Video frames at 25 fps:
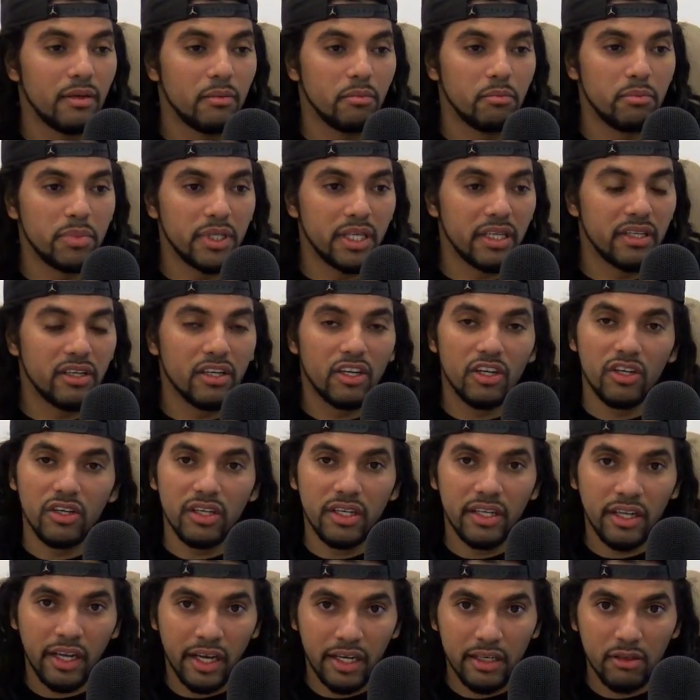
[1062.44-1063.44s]
Being a good
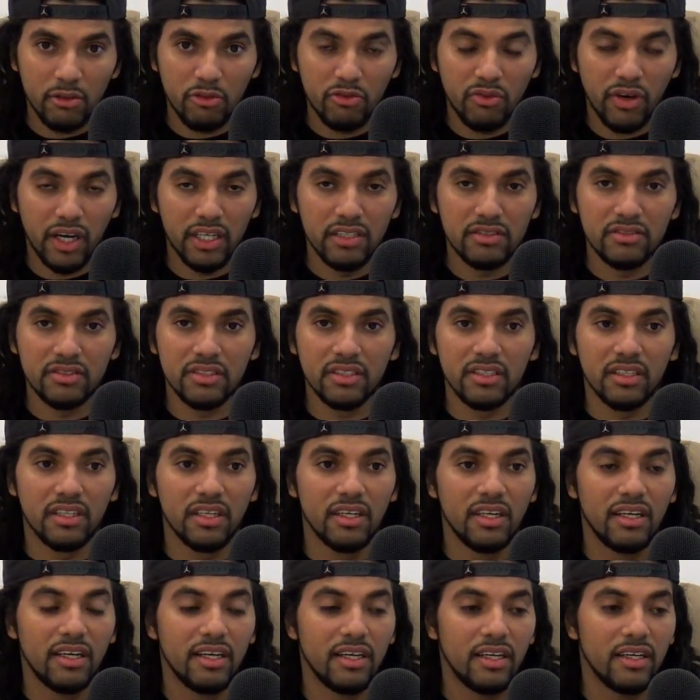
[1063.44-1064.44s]
9-to-5er,
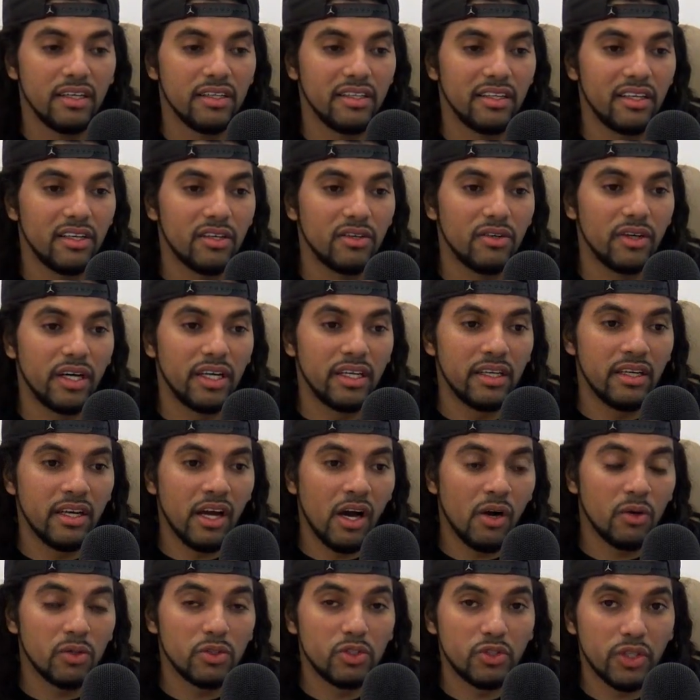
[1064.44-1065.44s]
and
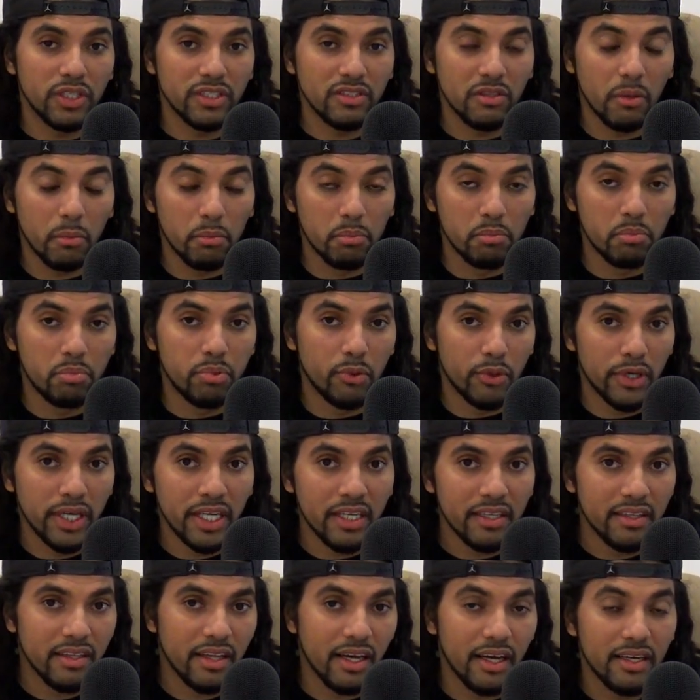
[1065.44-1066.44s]
now trying to
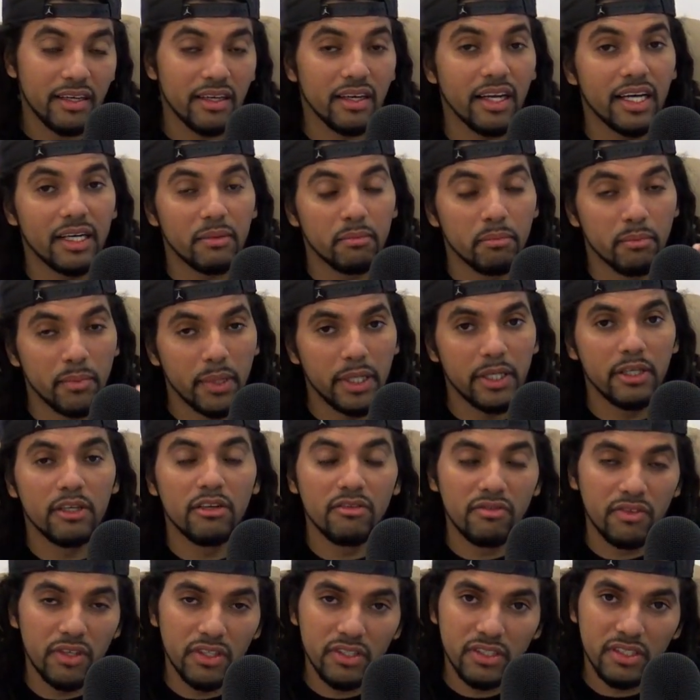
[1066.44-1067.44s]
break that, like many
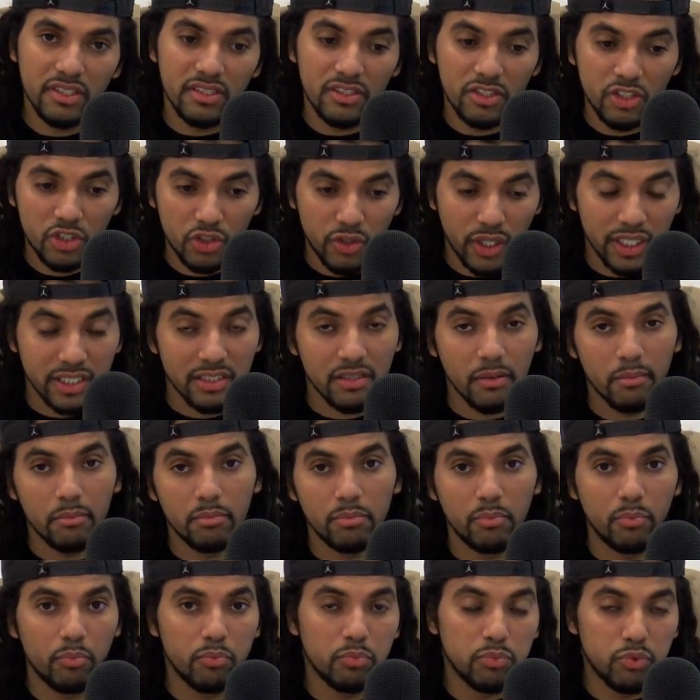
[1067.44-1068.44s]
of us is trying to
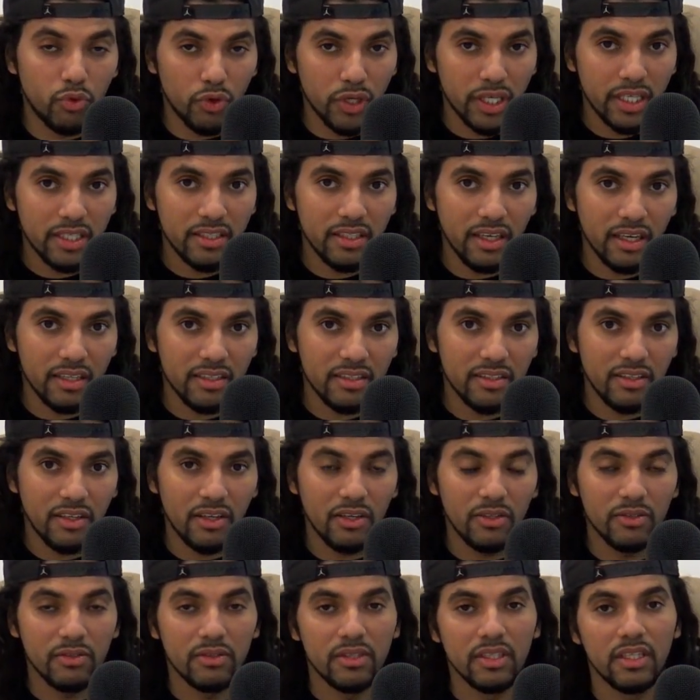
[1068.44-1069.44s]
break that
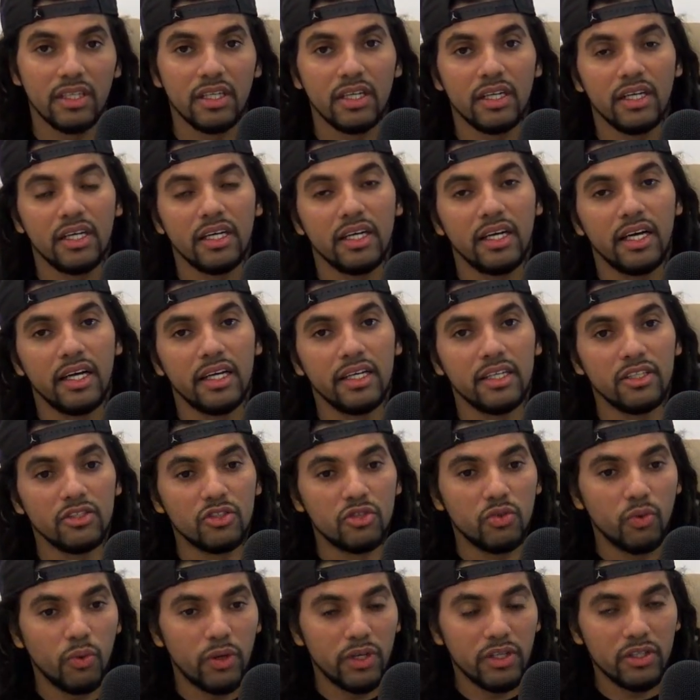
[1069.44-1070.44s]
now in
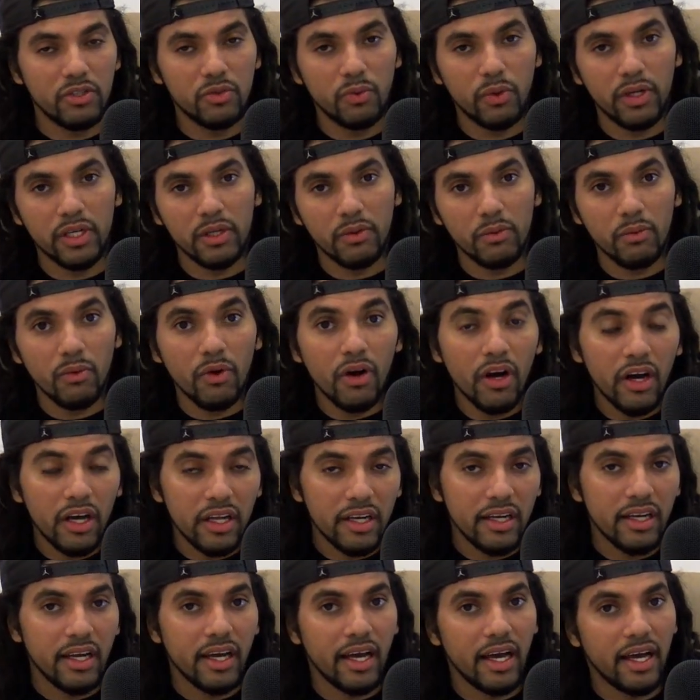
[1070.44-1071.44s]

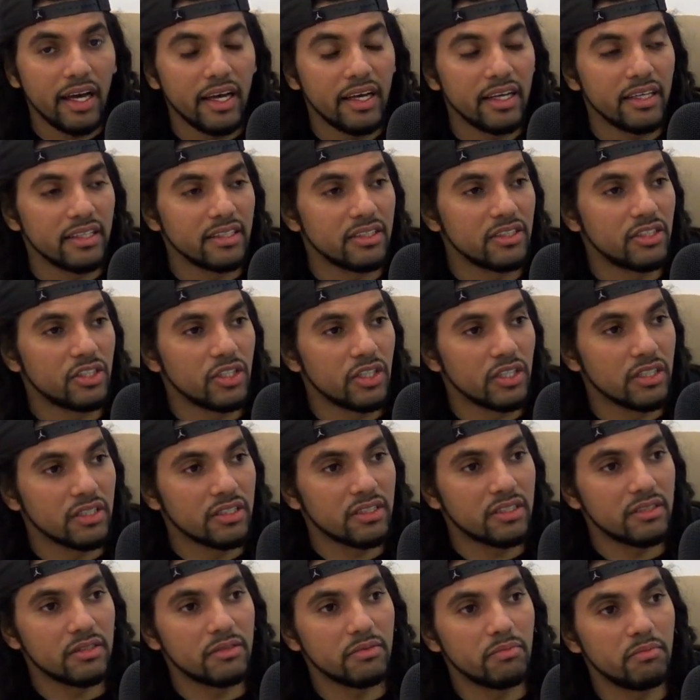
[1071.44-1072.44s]
2021 and
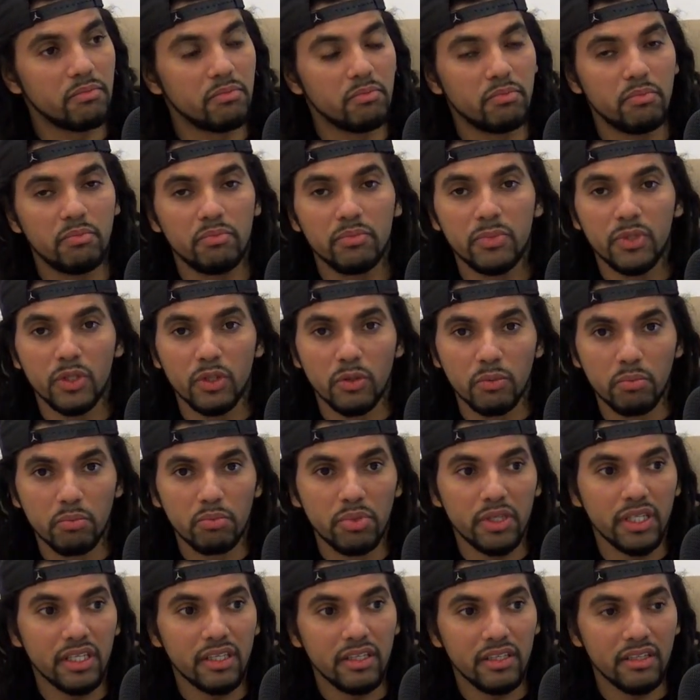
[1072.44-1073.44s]
just,
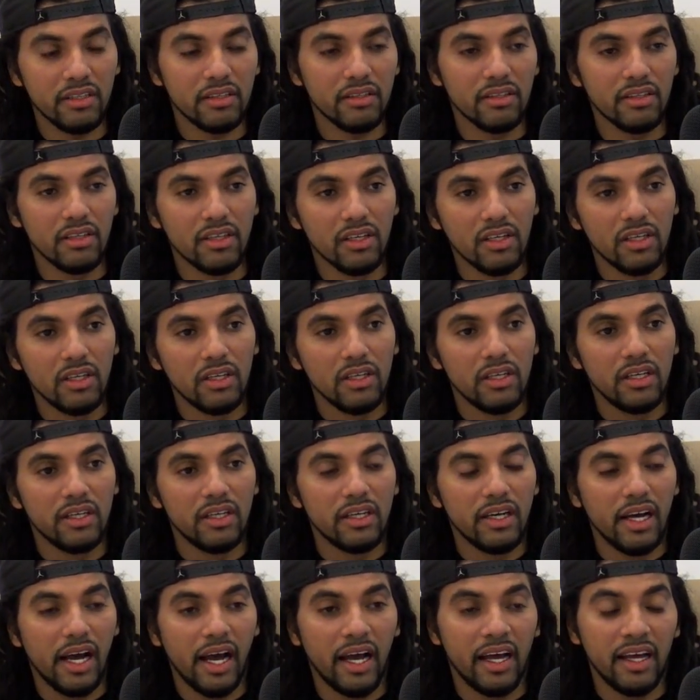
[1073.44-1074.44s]
be
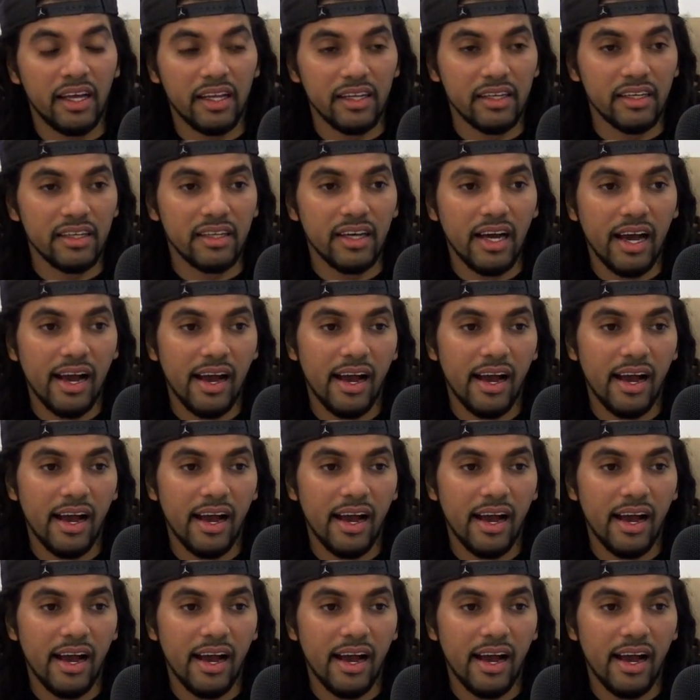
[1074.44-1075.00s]
and